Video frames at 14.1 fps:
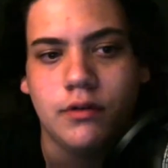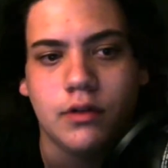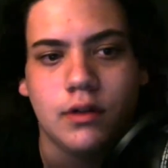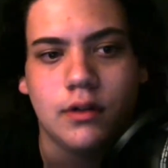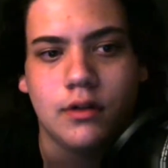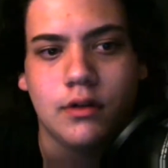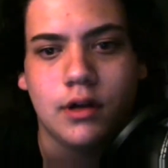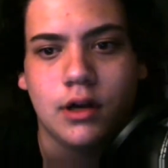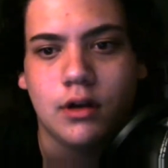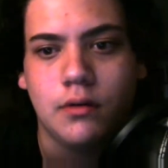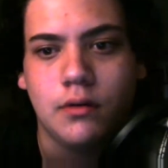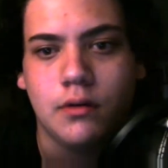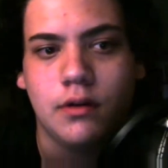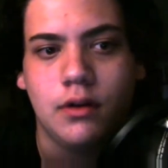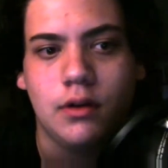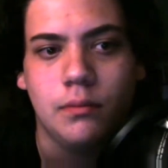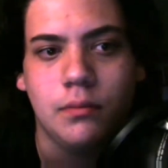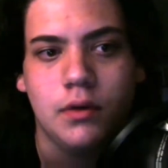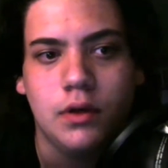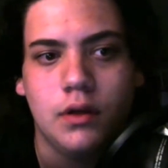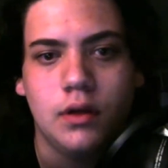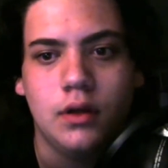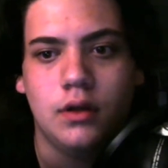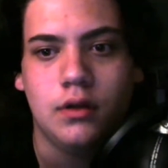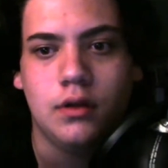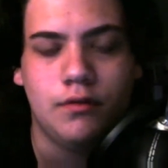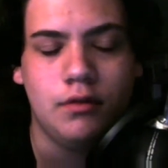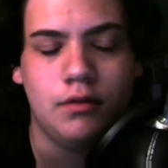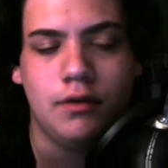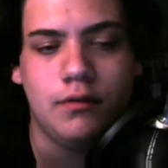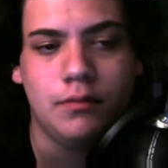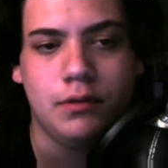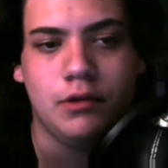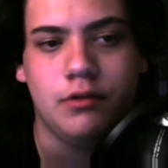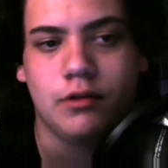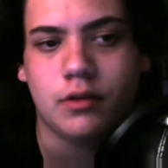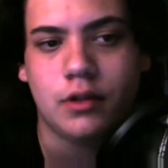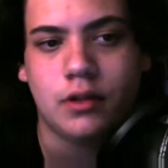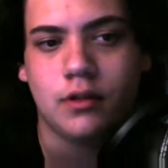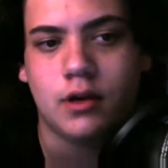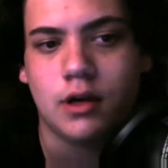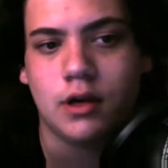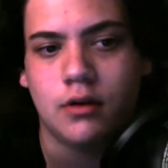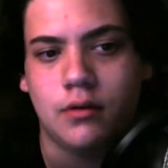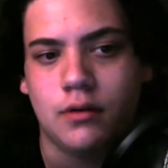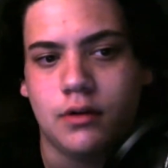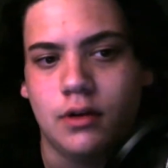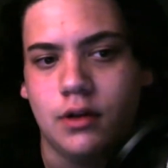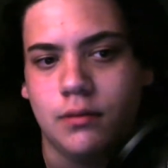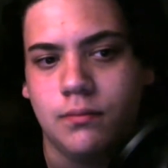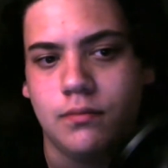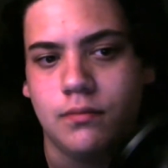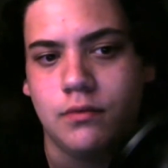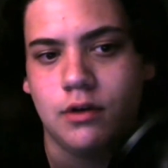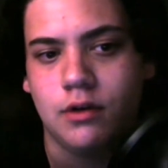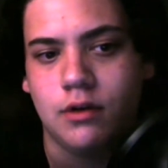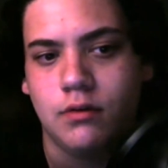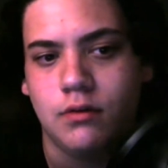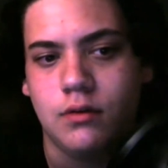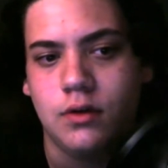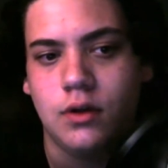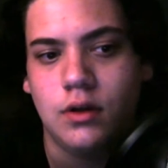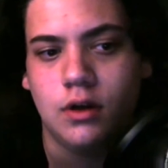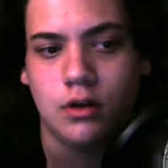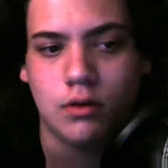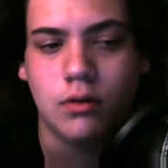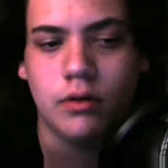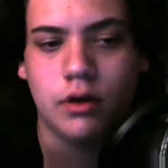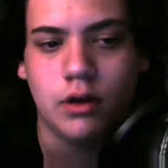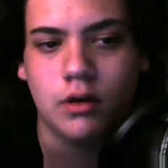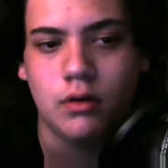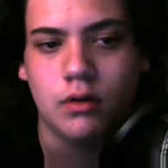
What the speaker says: then they're not going deep. If you have them losing, then they're not going deep. So, according to you,